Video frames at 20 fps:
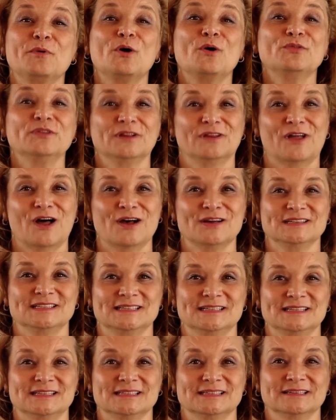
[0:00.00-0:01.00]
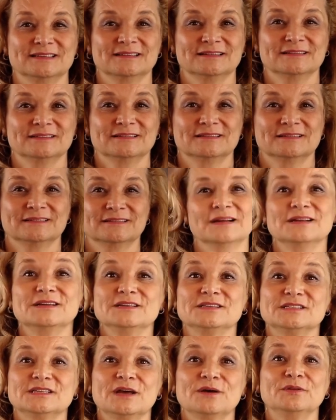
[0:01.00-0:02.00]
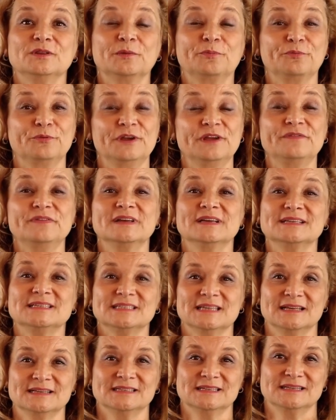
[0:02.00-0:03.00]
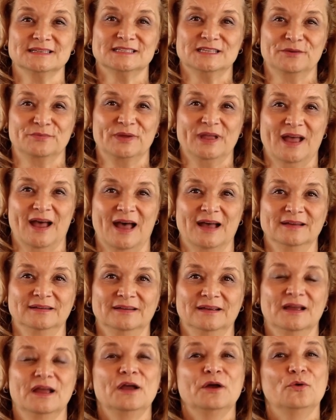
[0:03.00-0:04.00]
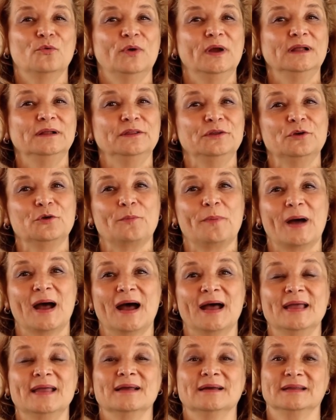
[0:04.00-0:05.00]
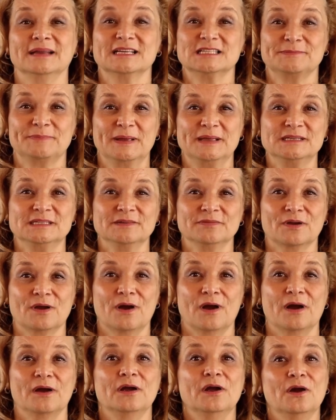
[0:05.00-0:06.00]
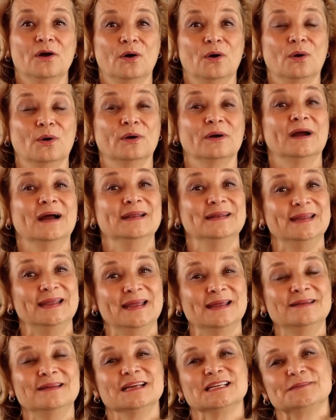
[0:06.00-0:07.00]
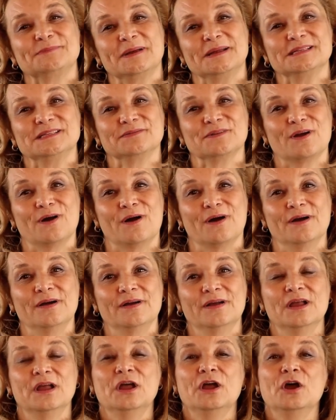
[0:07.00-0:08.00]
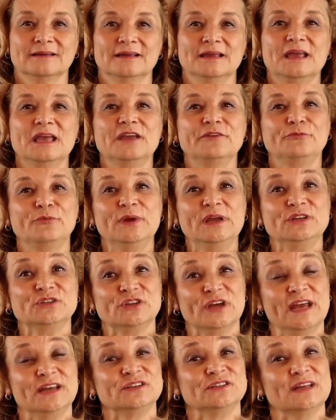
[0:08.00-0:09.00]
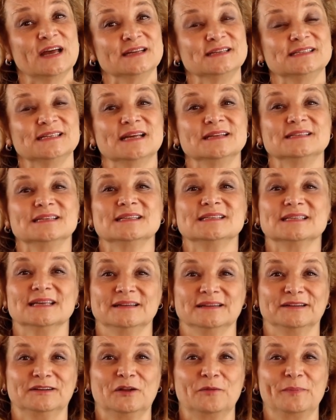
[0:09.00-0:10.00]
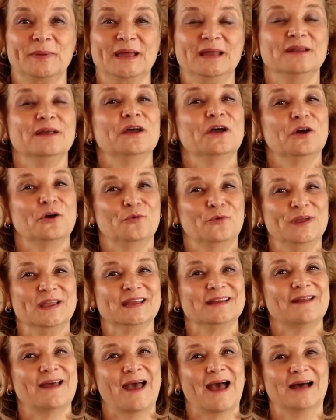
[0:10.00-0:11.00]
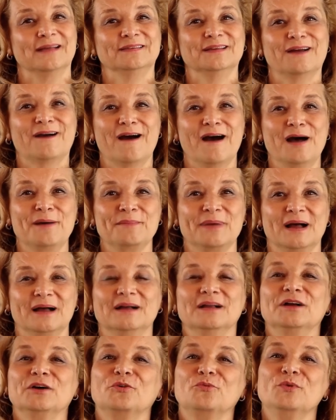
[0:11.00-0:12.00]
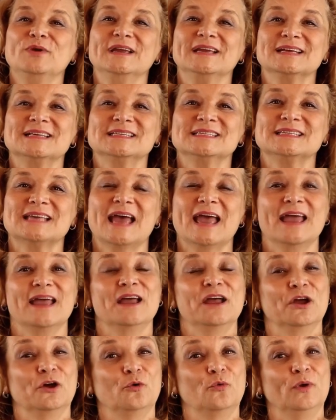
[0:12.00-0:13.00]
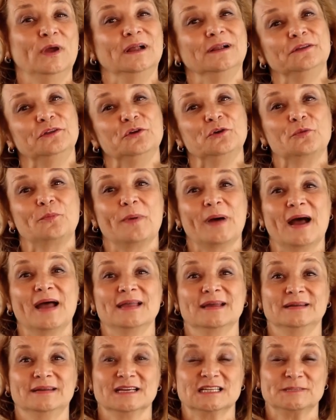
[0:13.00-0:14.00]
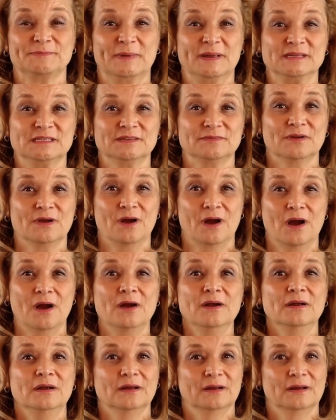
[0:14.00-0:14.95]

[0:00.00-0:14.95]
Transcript: both clauses. So the previous sentence that we had, will you buy an expensive car or an inexpensive car? If we change that sentence a little bit, we can add the comma. We can say, will you buy an expensive car,